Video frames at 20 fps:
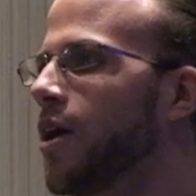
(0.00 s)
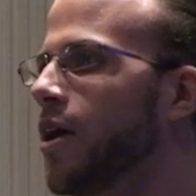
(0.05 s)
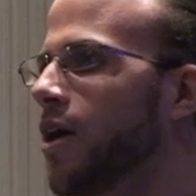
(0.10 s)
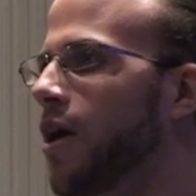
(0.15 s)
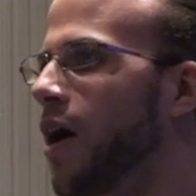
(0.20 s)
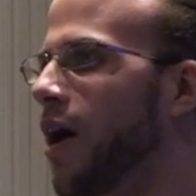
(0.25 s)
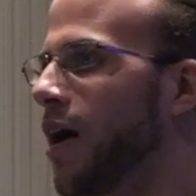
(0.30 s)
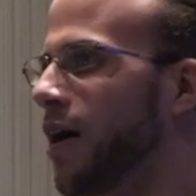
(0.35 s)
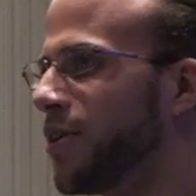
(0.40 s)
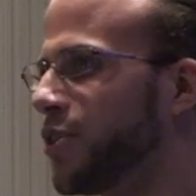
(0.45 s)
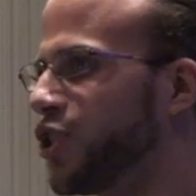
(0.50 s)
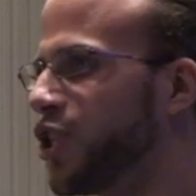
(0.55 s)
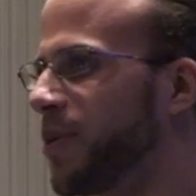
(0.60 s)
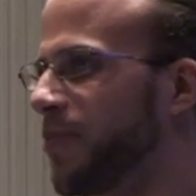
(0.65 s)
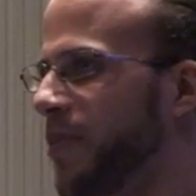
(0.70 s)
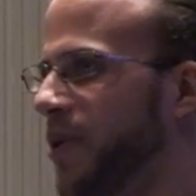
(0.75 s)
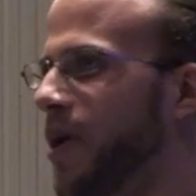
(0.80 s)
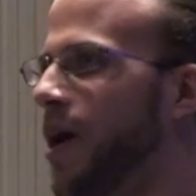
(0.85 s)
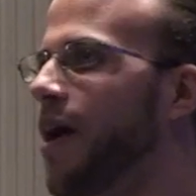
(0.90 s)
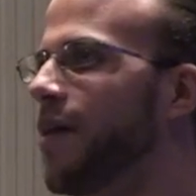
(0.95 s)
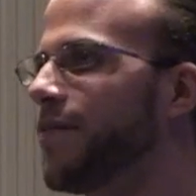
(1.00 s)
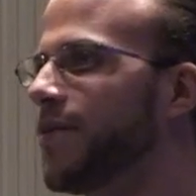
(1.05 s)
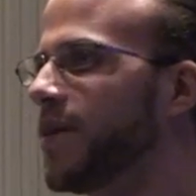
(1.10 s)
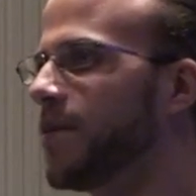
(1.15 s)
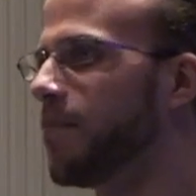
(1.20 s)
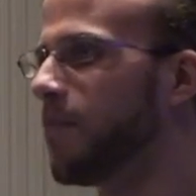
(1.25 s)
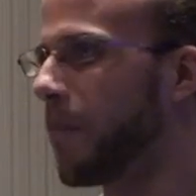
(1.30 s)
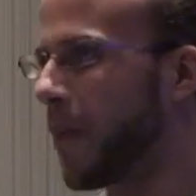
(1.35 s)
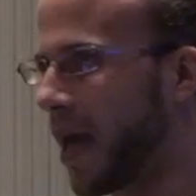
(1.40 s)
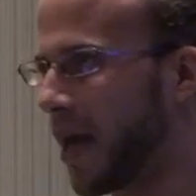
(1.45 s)
uh, ship it off
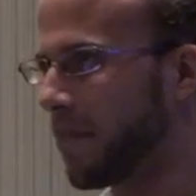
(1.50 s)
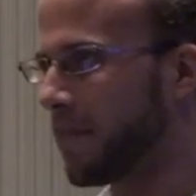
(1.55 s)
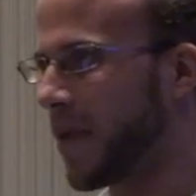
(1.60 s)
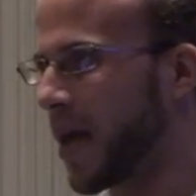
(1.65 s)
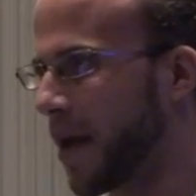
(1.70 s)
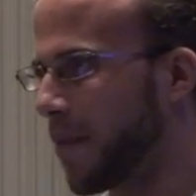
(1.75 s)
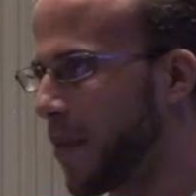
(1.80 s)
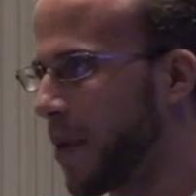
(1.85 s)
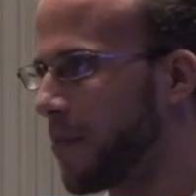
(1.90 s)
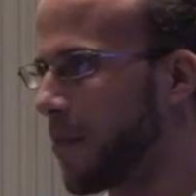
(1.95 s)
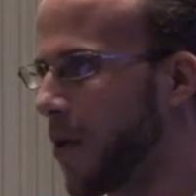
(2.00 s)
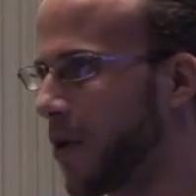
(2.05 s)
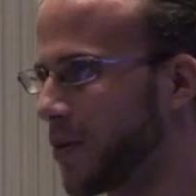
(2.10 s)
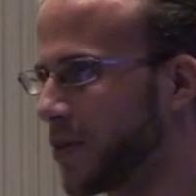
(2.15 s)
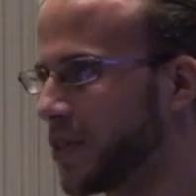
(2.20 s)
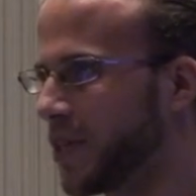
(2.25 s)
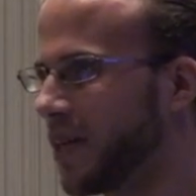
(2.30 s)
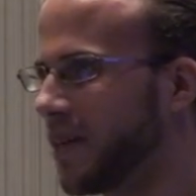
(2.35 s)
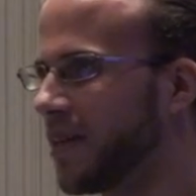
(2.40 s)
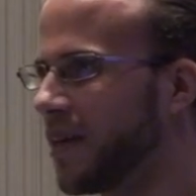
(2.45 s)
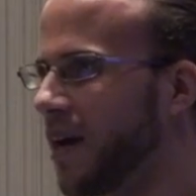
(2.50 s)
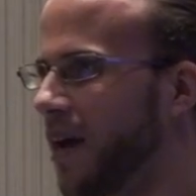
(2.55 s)
and, and make my margin.